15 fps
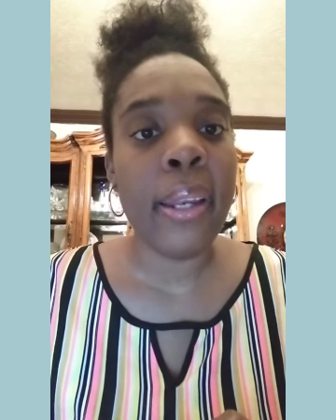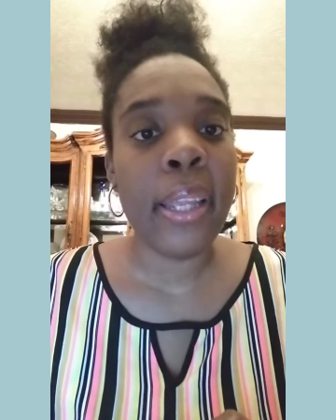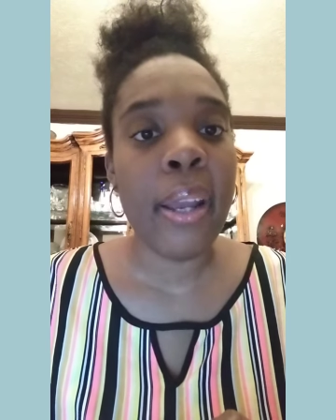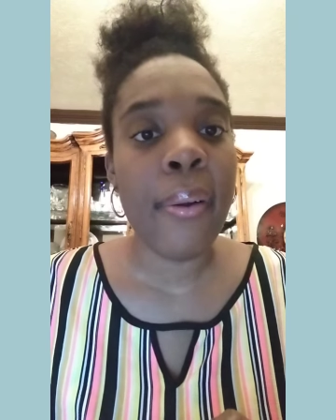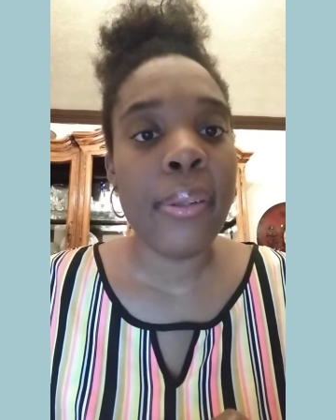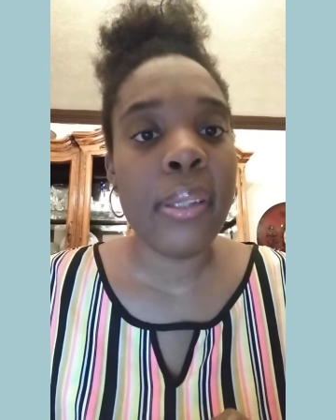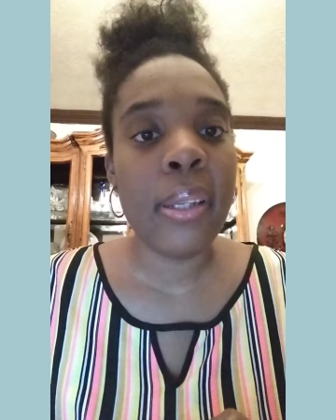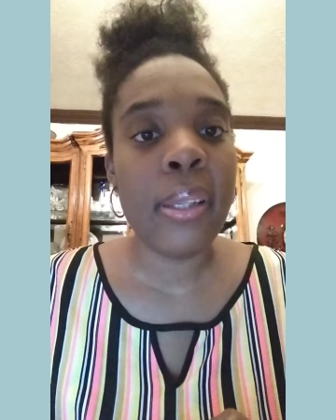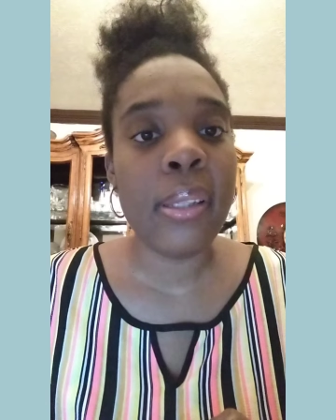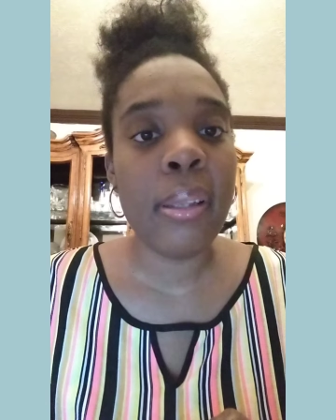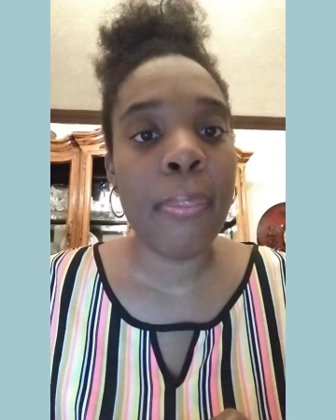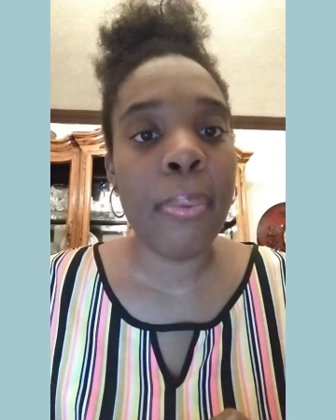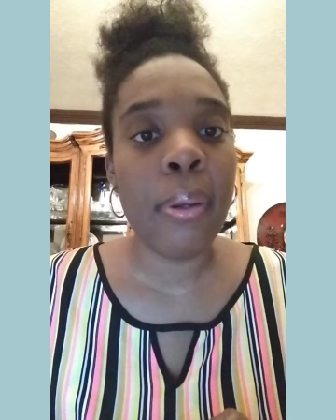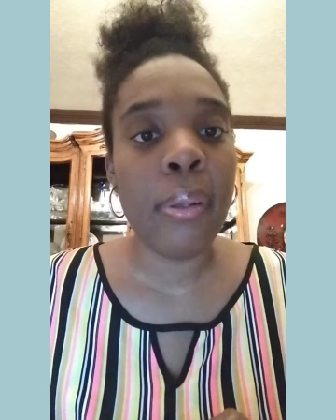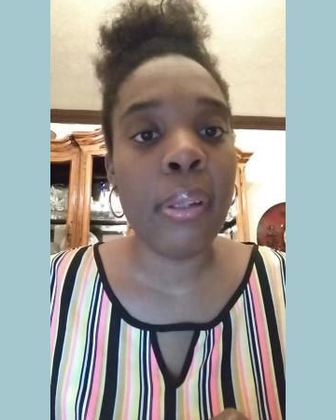and keratin is
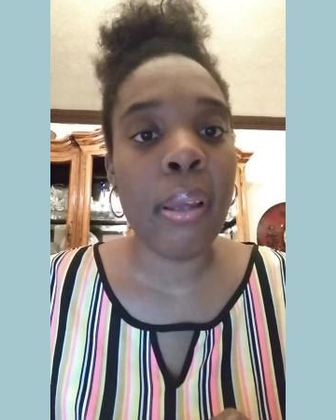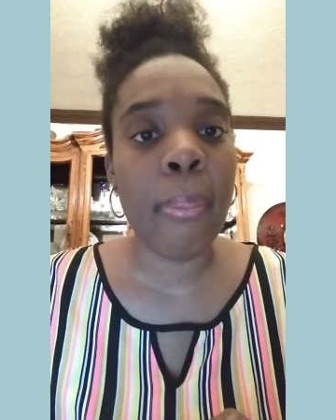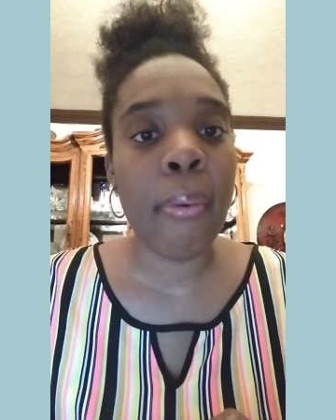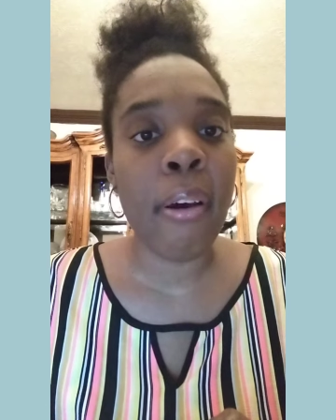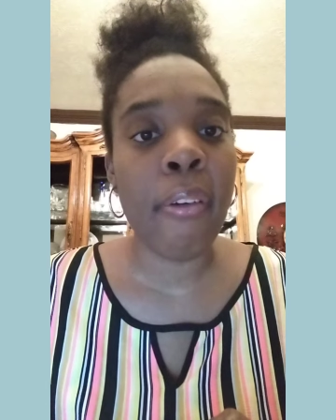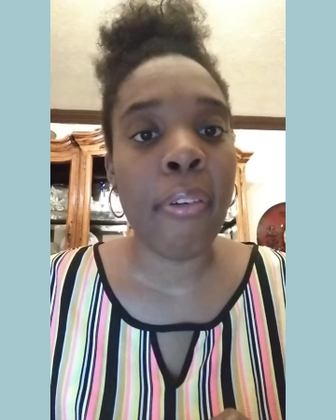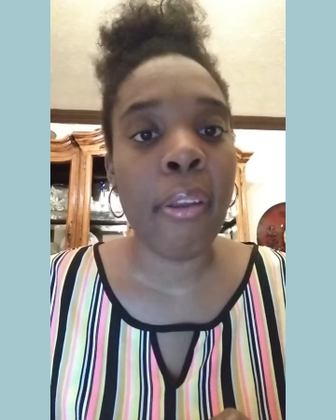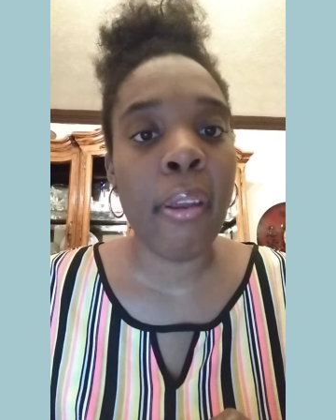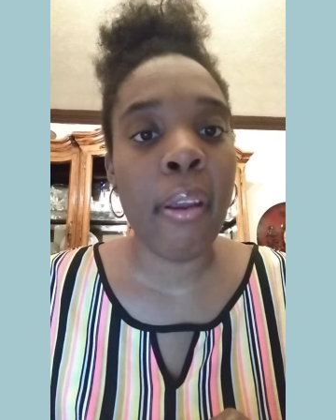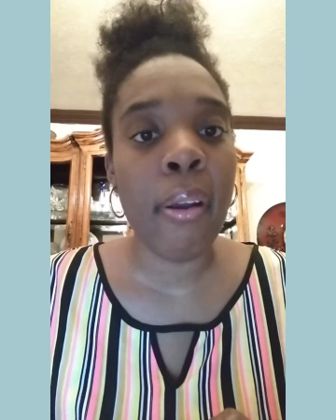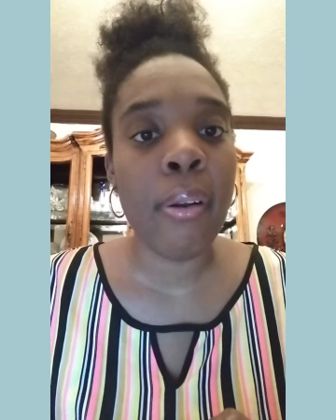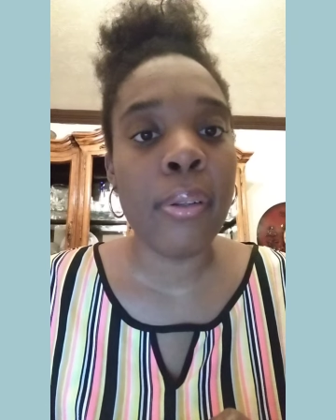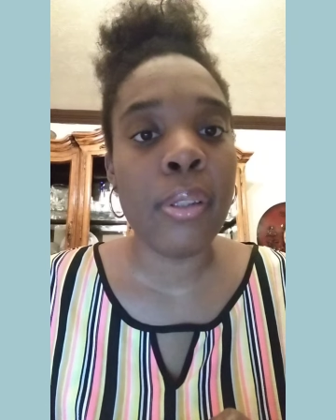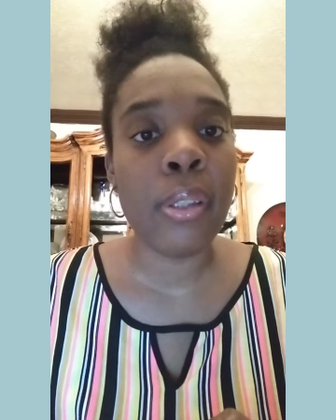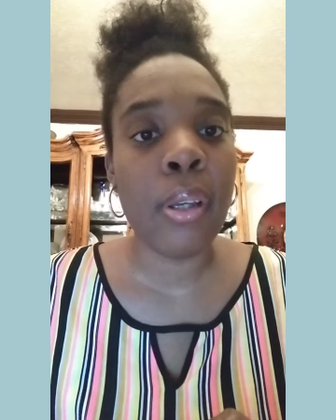the buildup of
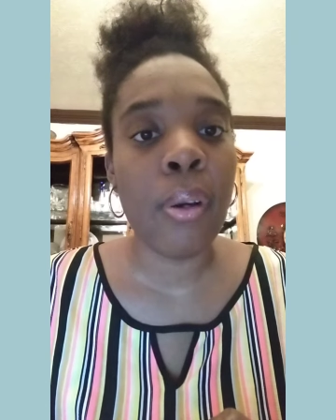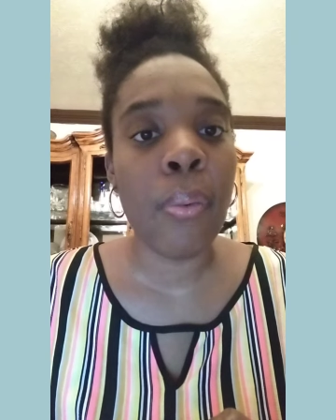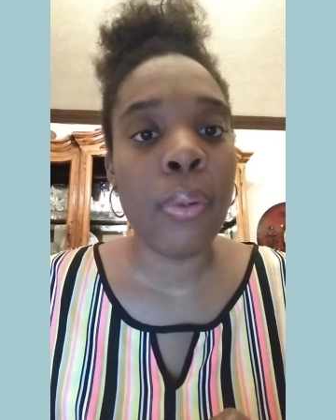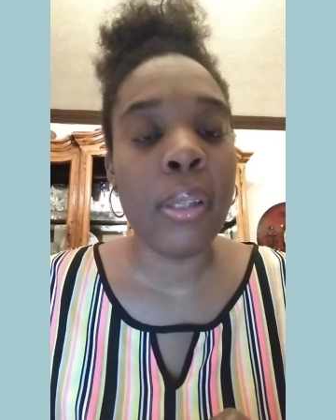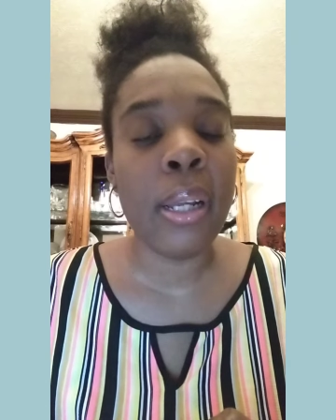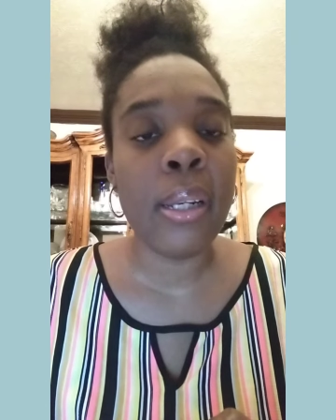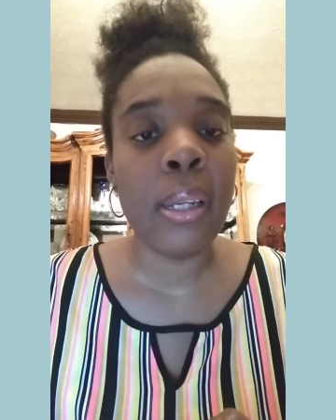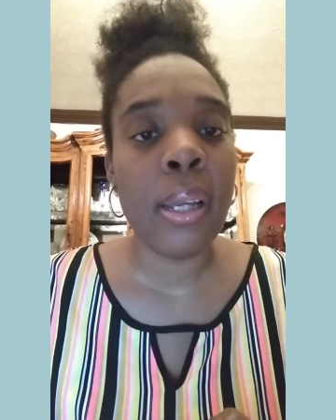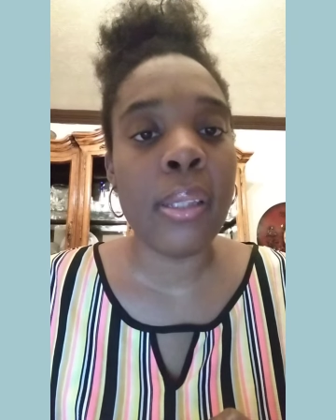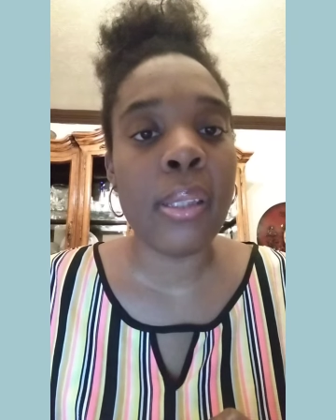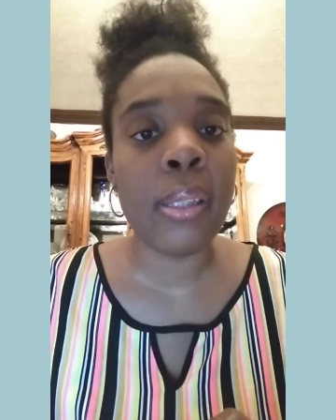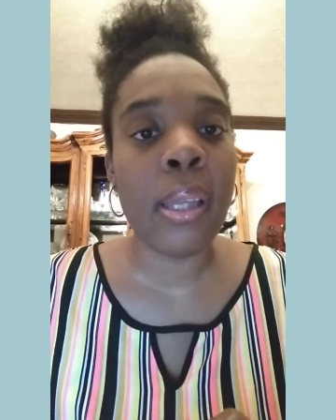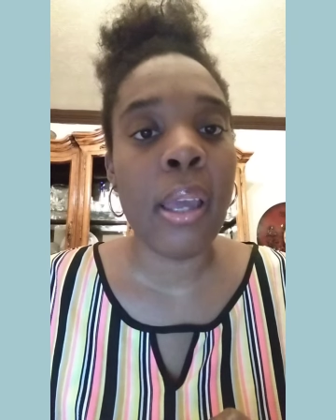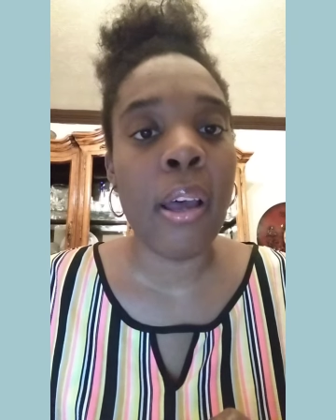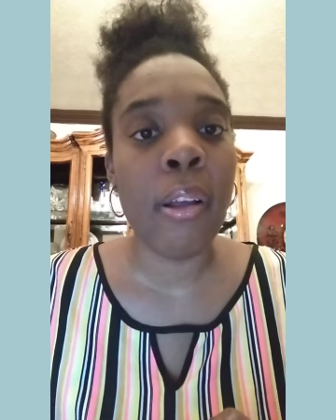hair. So what that
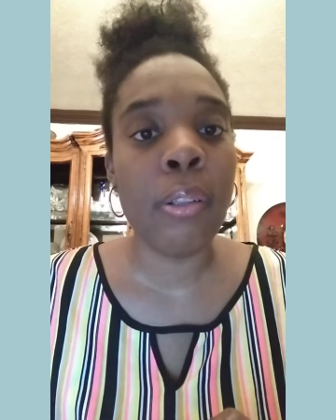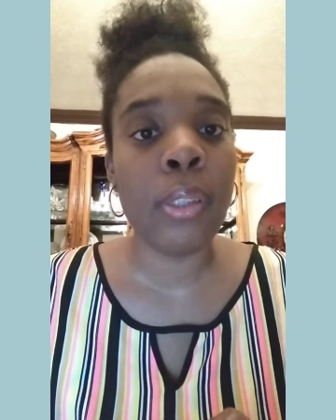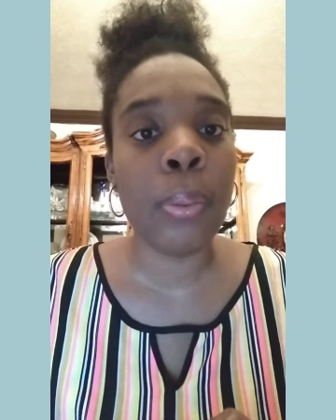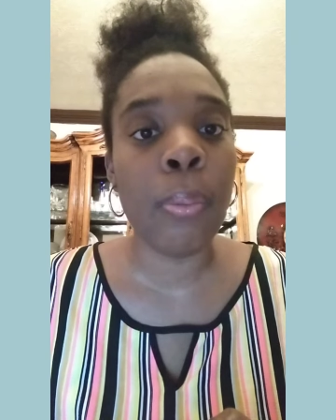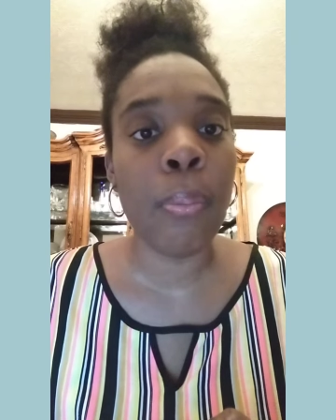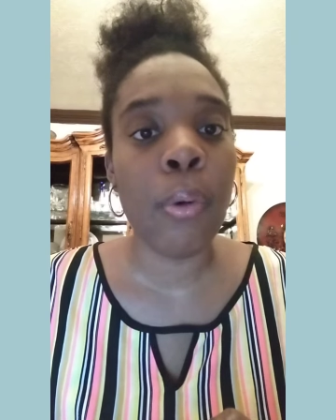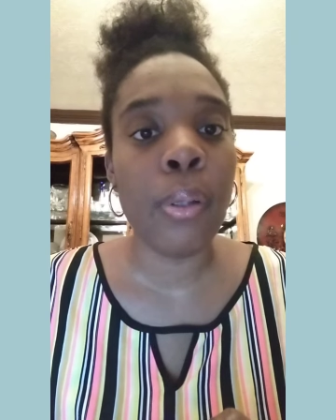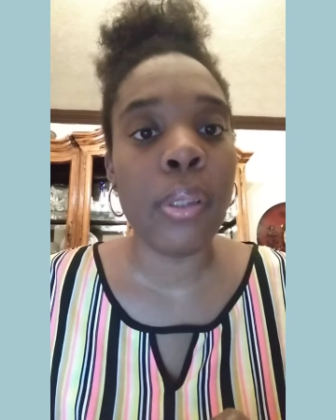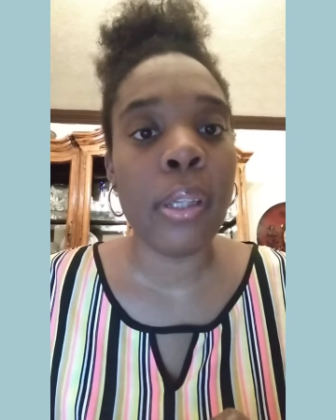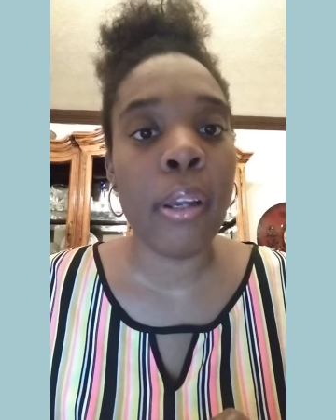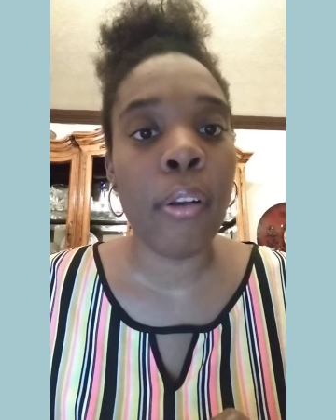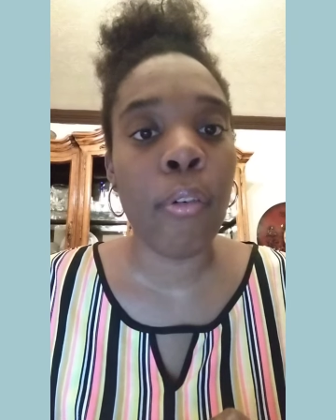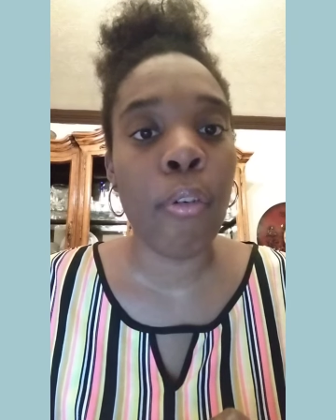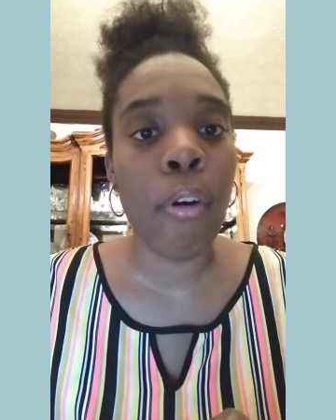does is it helps promote hair